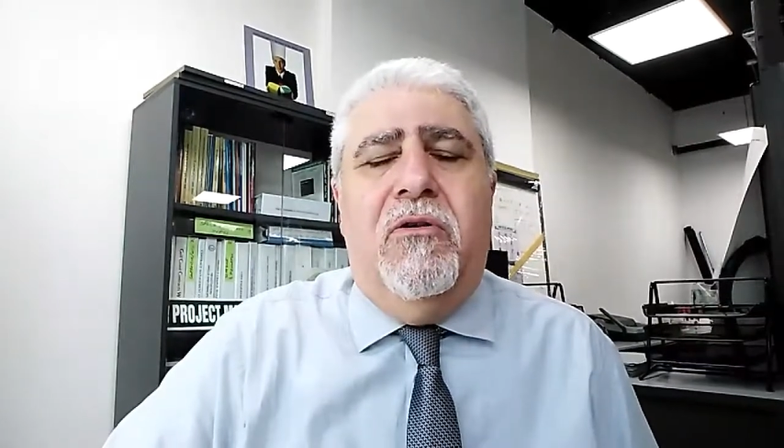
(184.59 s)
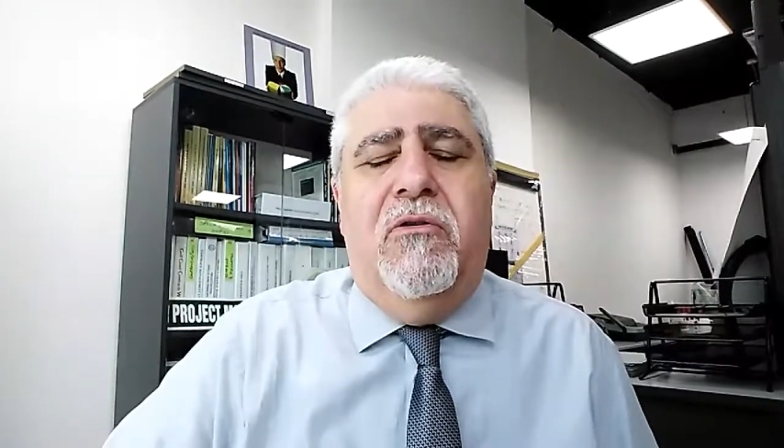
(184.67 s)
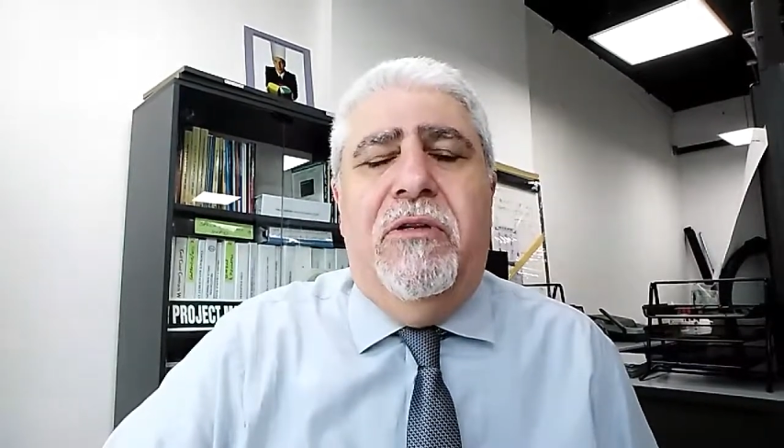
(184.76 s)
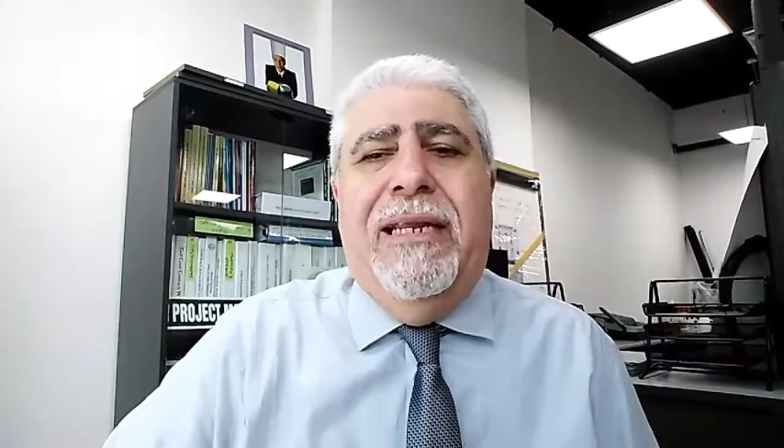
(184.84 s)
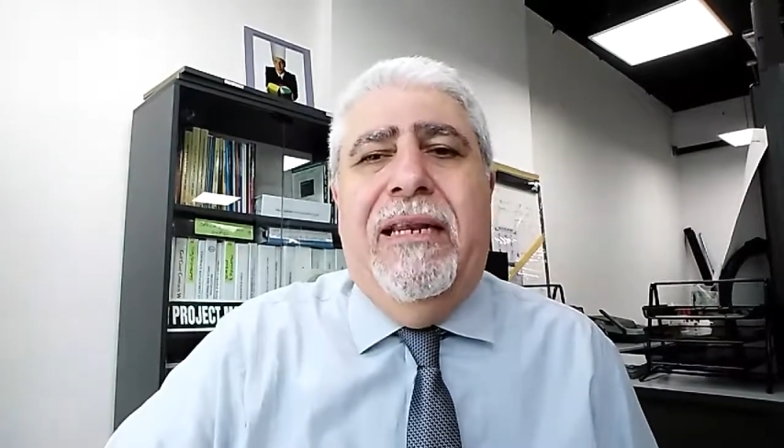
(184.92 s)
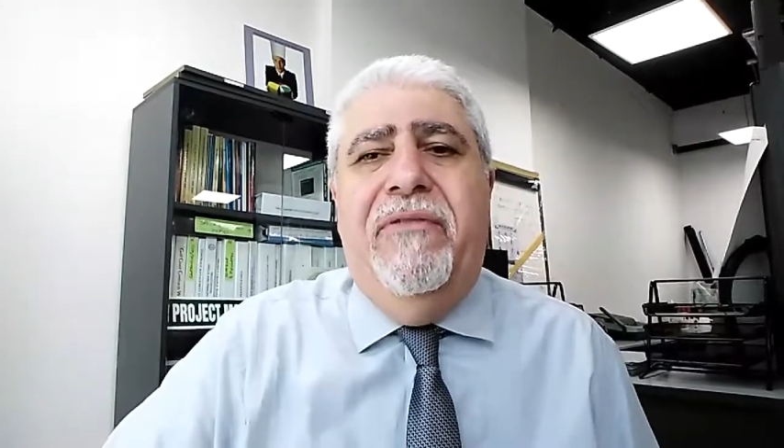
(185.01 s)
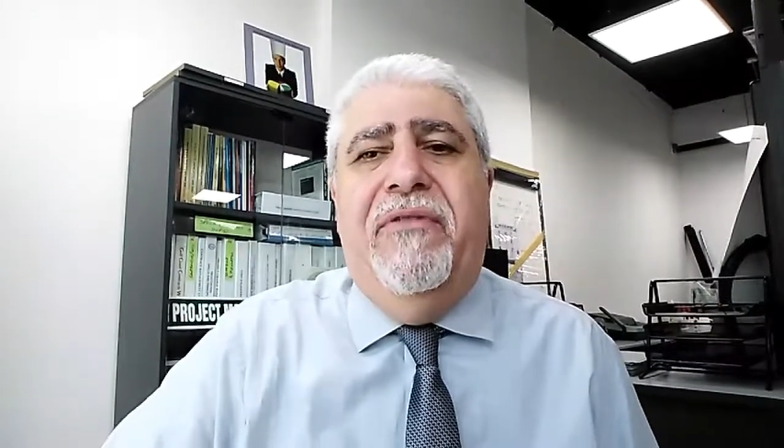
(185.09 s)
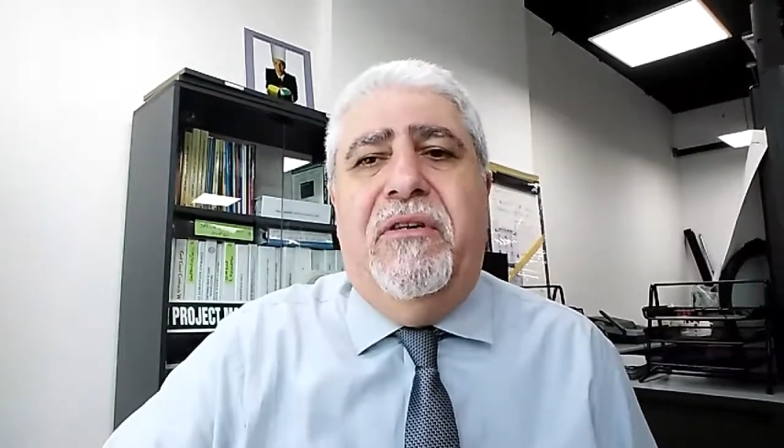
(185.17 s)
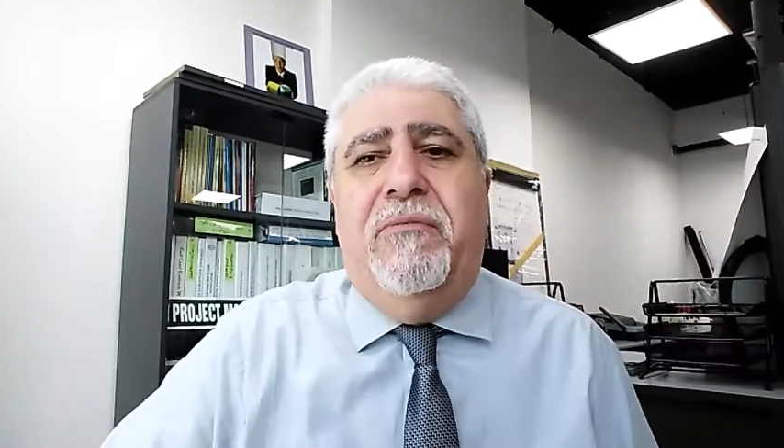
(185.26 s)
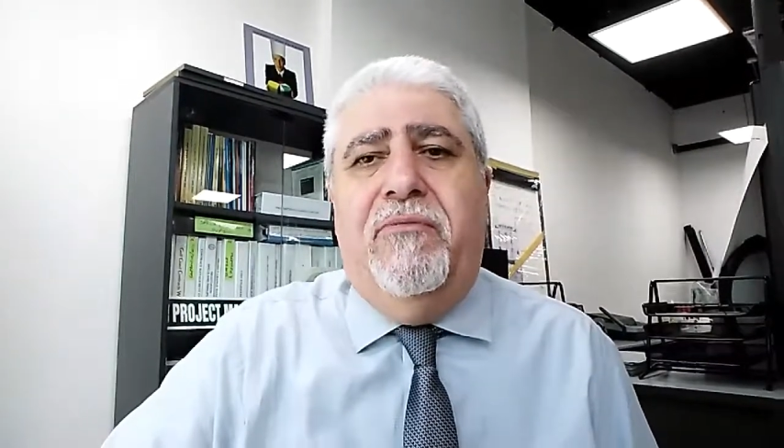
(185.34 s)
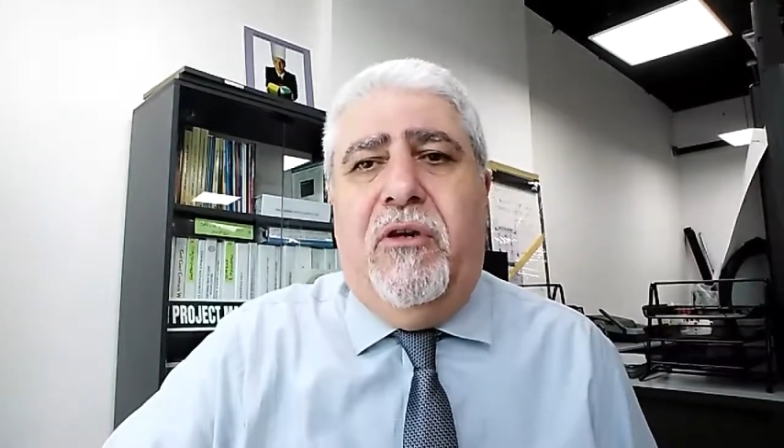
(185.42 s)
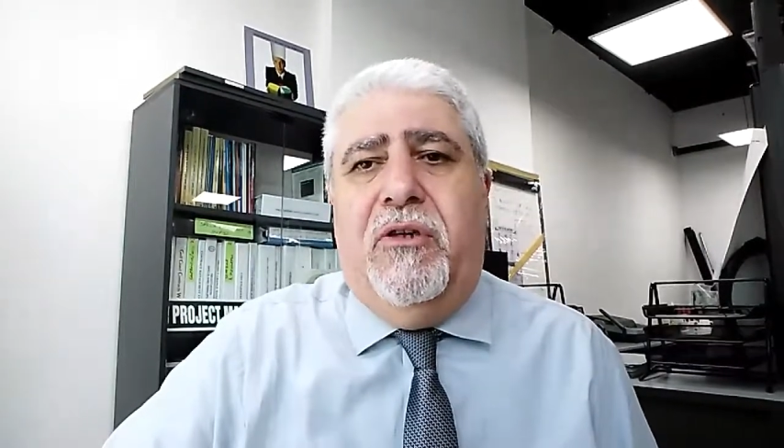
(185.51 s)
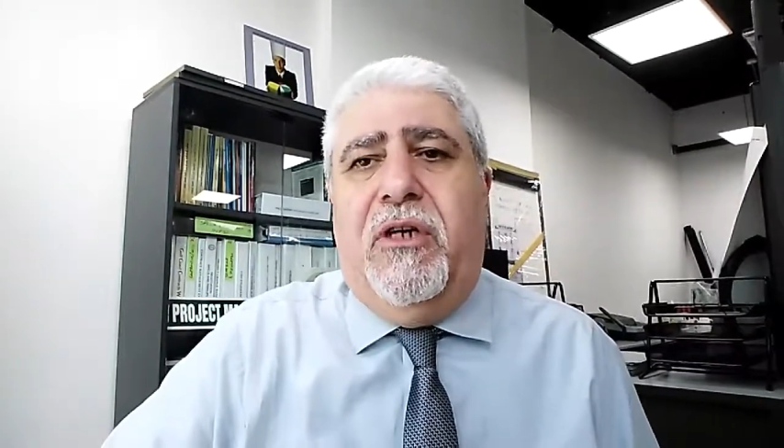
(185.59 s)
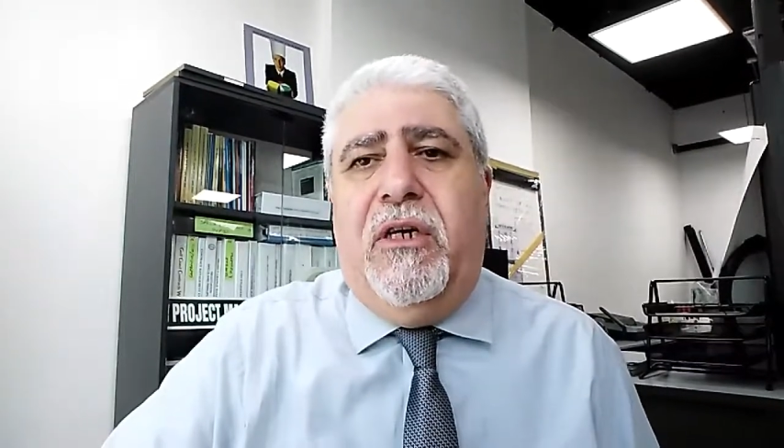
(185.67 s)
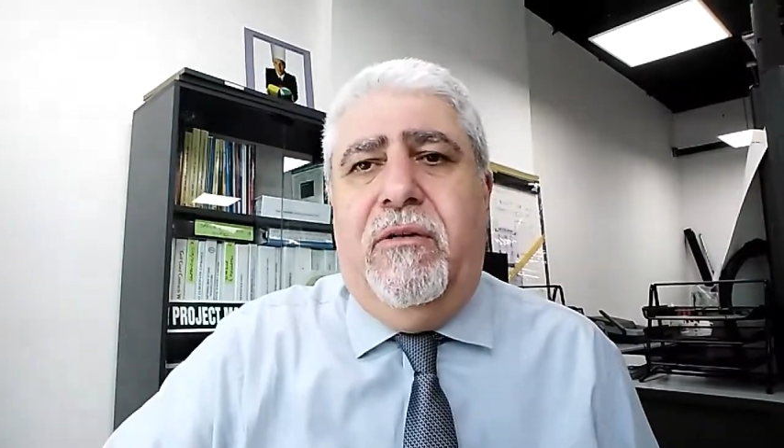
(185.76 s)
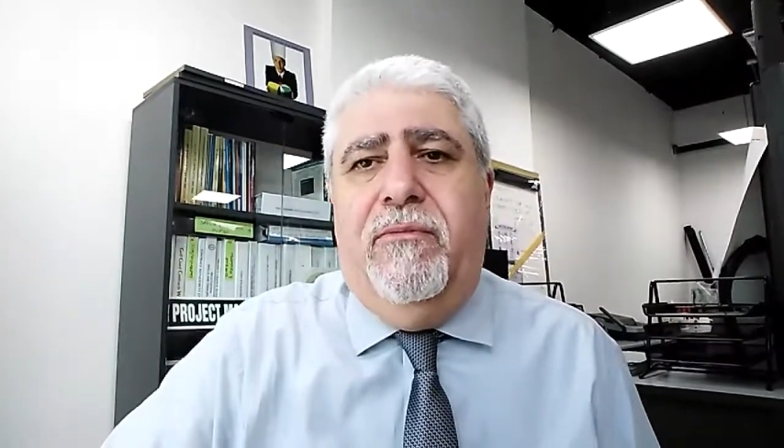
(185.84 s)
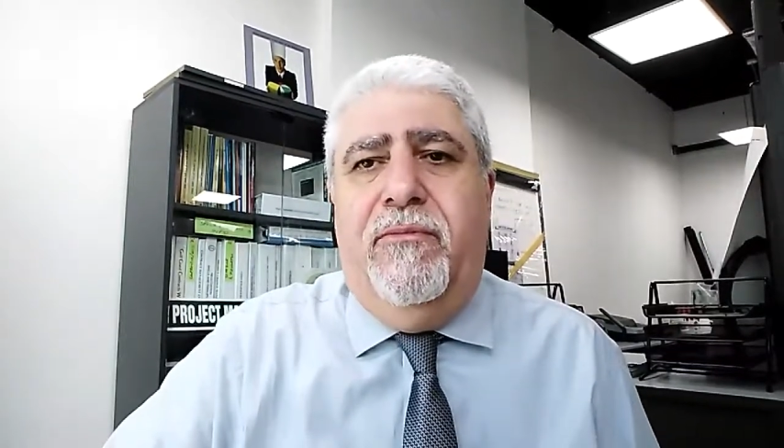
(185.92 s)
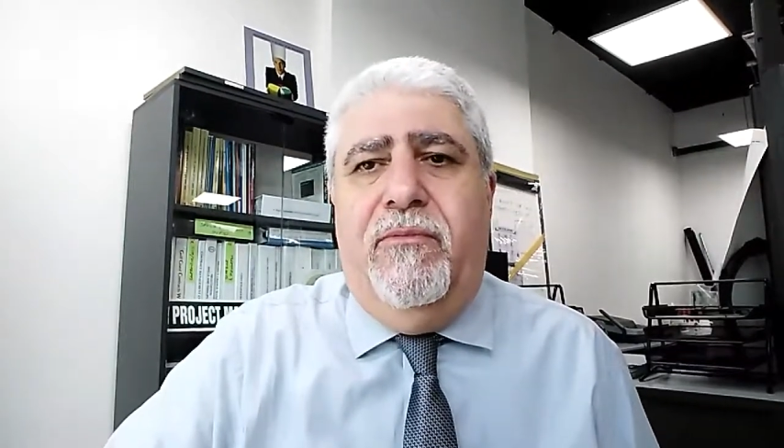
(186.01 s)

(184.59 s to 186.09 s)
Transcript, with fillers: to deliver project,